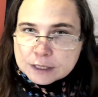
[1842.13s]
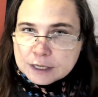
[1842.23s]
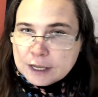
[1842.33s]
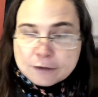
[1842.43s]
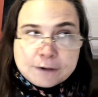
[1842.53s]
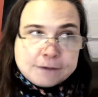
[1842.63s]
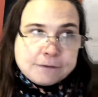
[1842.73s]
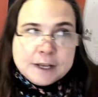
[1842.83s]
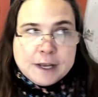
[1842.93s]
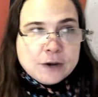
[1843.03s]
If I
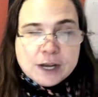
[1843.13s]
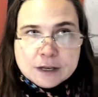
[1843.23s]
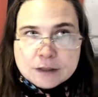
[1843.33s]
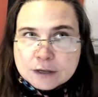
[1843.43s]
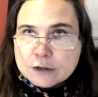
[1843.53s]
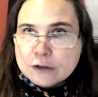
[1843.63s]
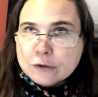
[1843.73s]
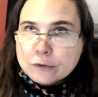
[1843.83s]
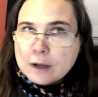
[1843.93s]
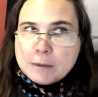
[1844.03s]
find out anything
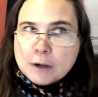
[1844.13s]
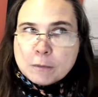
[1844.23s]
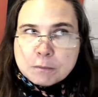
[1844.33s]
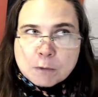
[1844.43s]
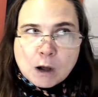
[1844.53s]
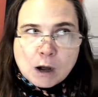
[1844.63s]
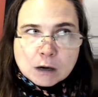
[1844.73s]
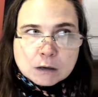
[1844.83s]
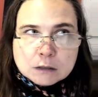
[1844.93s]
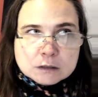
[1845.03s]
new about
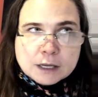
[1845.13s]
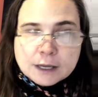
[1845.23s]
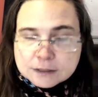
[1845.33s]
Carl